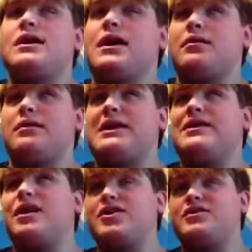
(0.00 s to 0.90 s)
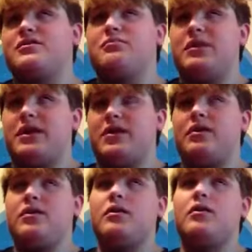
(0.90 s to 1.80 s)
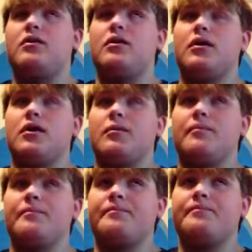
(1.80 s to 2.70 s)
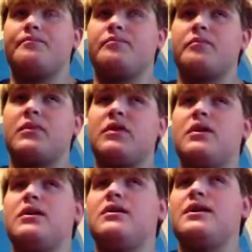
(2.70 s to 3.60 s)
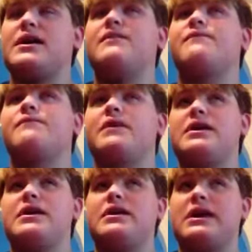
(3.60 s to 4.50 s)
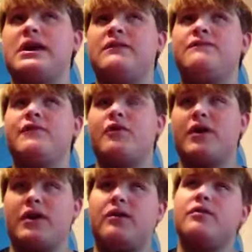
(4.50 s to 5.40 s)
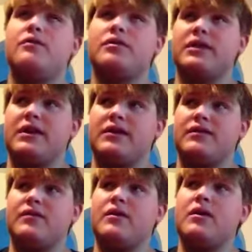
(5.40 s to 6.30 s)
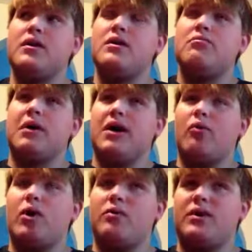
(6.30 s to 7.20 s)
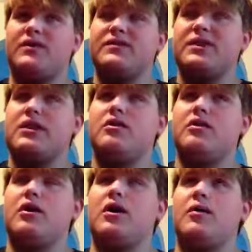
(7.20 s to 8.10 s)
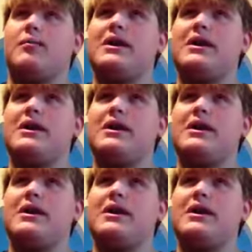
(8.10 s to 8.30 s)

and induction being um, in inferring things by what we see. You know, um,